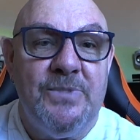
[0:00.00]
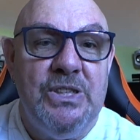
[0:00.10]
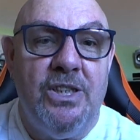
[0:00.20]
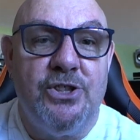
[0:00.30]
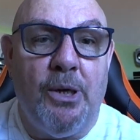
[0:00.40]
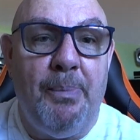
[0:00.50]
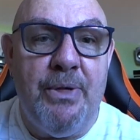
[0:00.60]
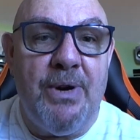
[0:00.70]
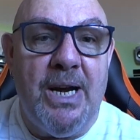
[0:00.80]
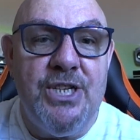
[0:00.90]
you know, top of the
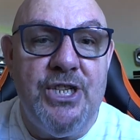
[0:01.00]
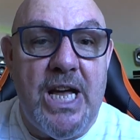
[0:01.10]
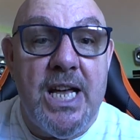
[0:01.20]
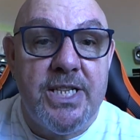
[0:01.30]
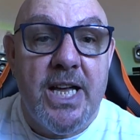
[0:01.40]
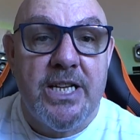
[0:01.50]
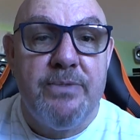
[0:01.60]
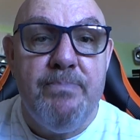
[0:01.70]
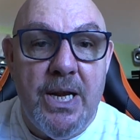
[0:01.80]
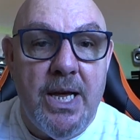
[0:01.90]
range SX
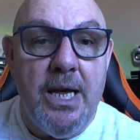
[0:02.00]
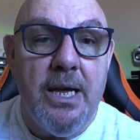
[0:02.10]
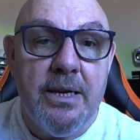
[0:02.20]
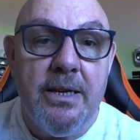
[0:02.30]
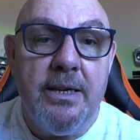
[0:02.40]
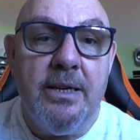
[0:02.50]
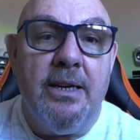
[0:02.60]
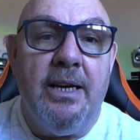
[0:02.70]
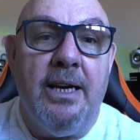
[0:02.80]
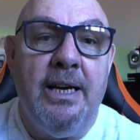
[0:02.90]
Mini
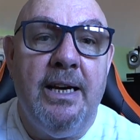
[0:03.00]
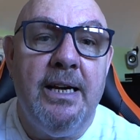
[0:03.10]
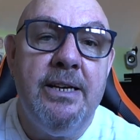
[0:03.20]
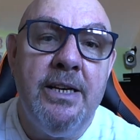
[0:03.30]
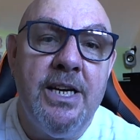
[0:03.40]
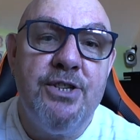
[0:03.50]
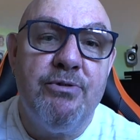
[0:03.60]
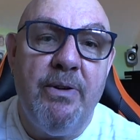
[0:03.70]
needs